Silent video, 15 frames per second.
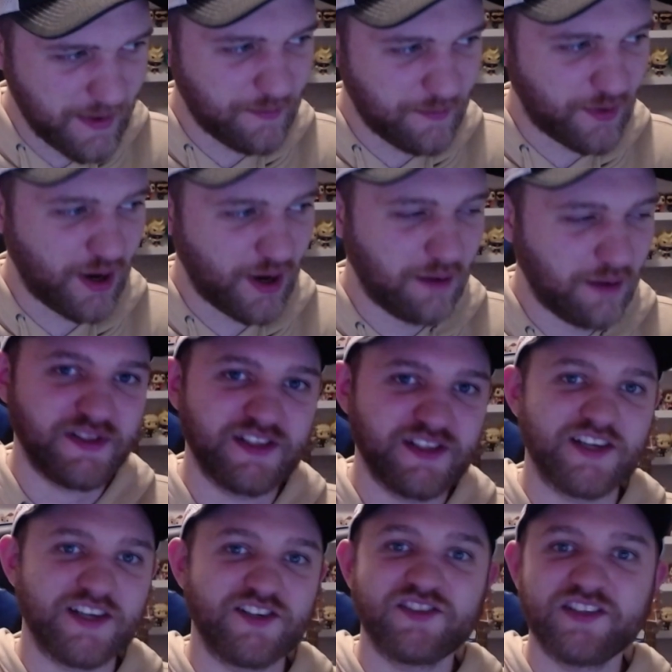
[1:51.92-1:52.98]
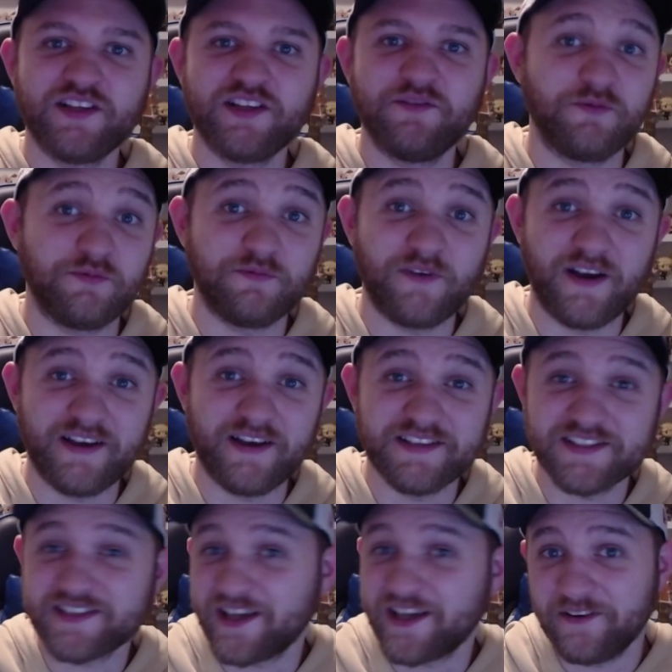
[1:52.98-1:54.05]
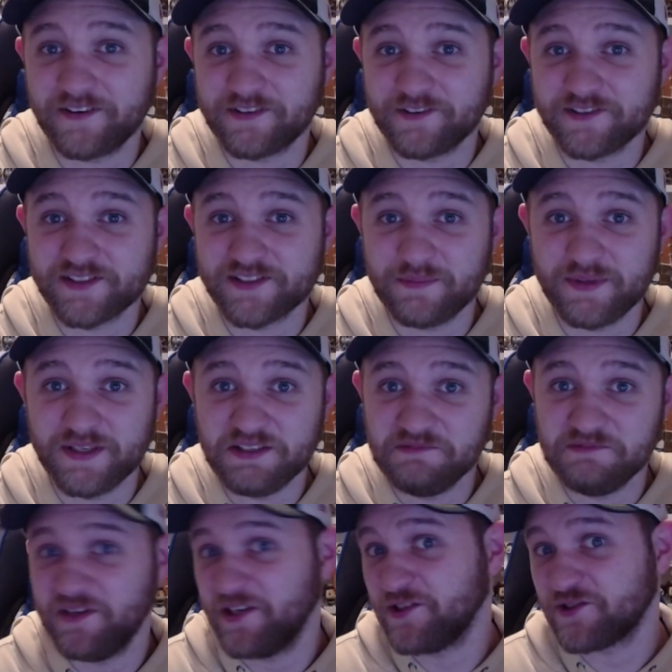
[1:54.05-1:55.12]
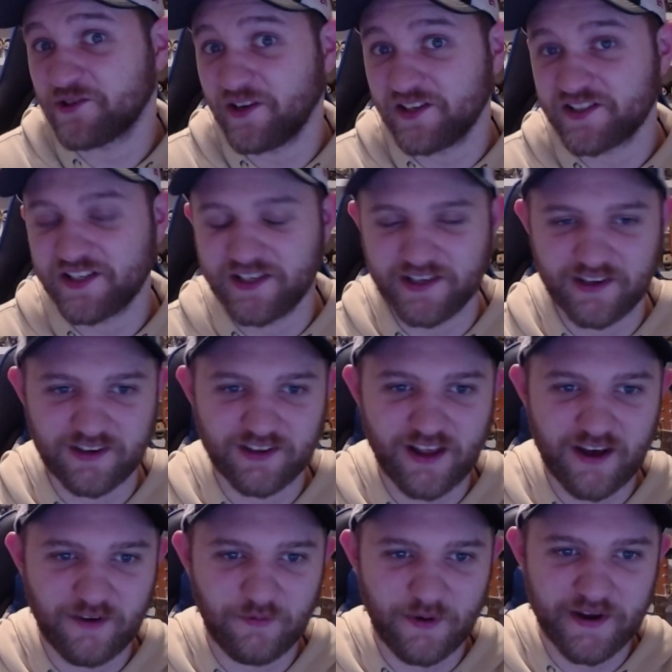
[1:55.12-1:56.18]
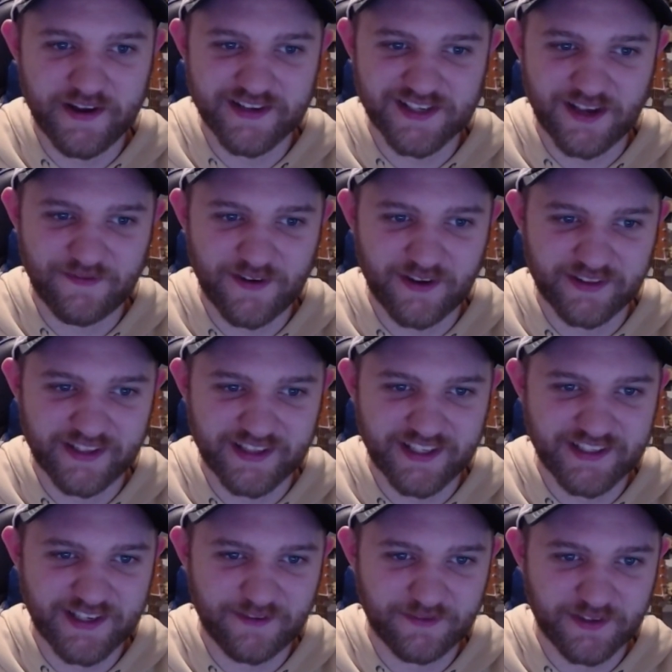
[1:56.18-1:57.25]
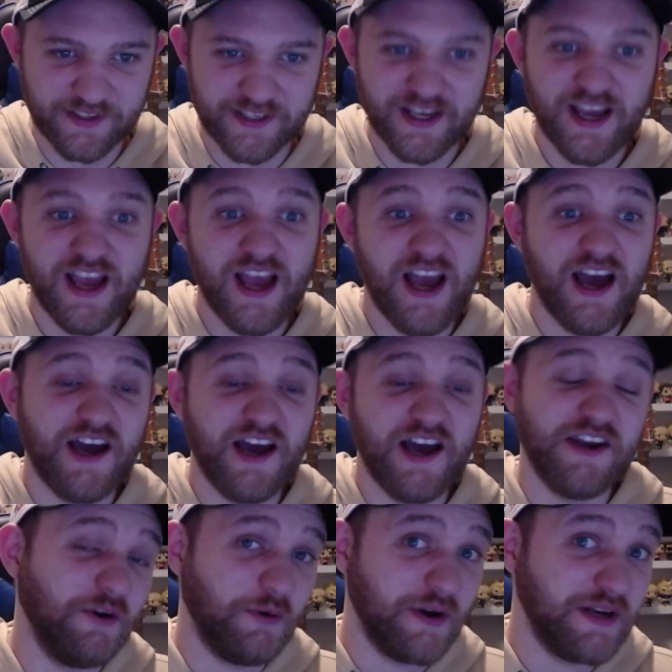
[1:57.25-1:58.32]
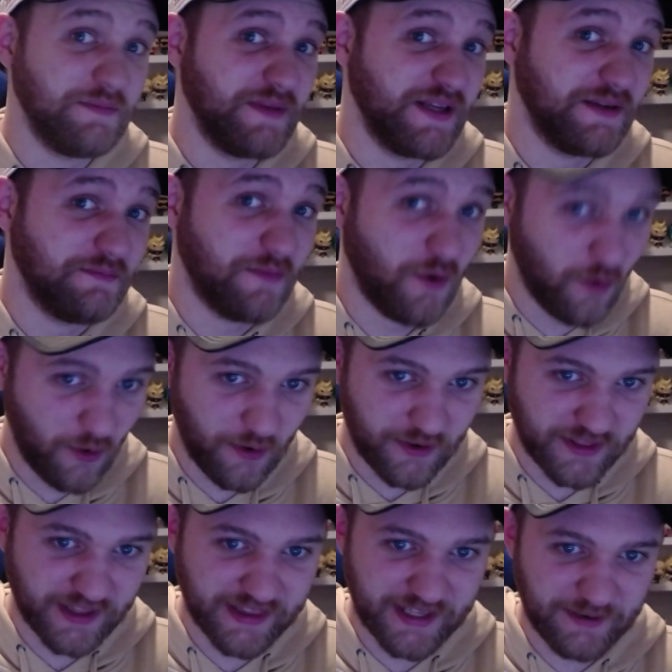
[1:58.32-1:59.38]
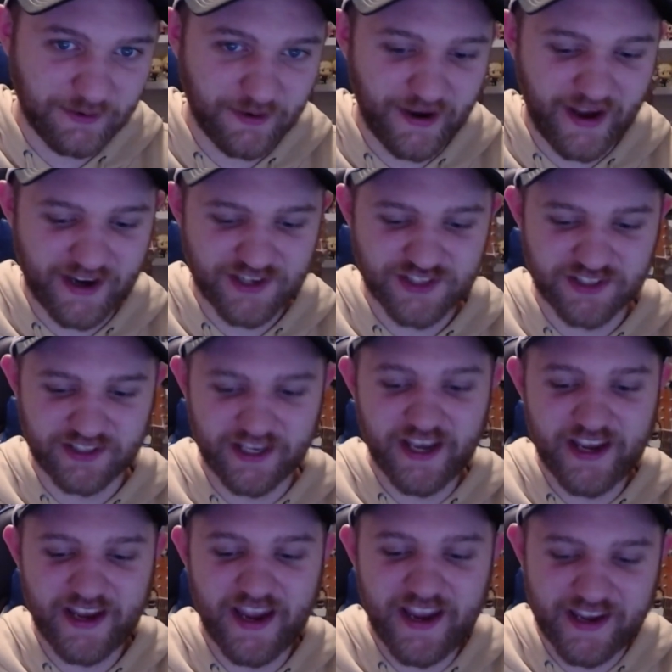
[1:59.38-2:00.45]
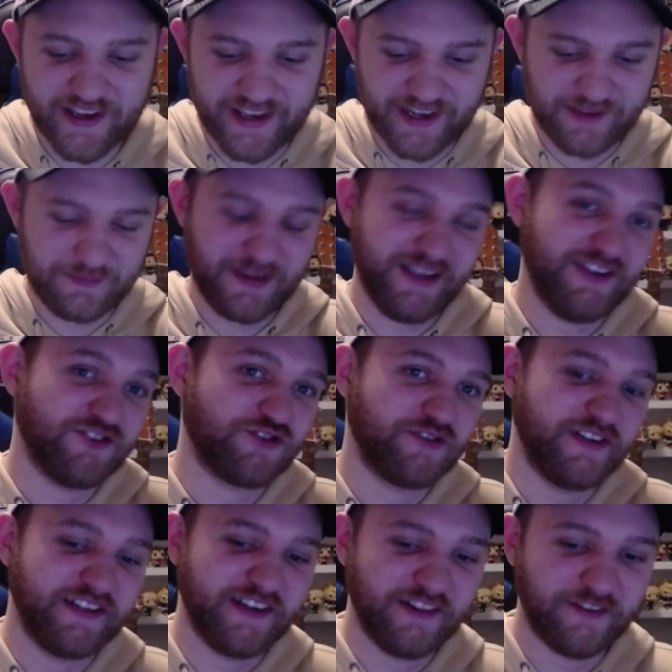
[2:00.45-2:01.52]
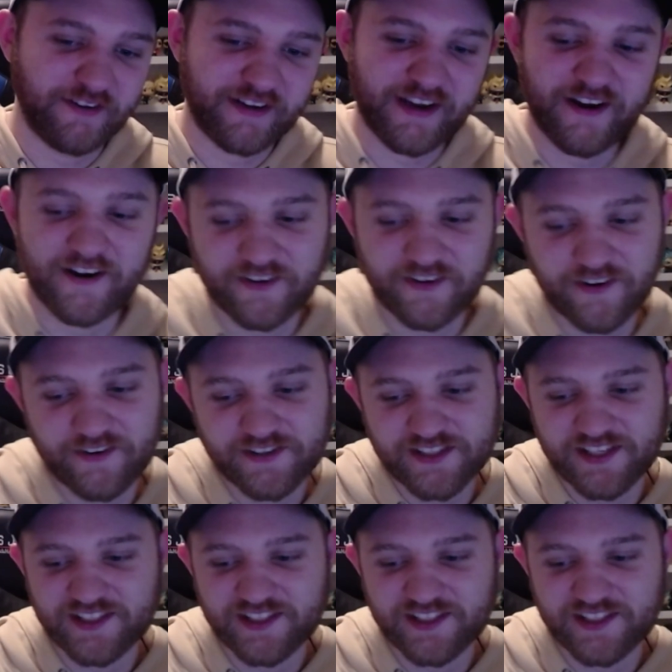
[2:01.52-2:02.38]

problems is I just didn't find these characters to be interesting in a lot of ways. I found that they definitely annoyed me more than they were actually getting me intrigued in their characters. It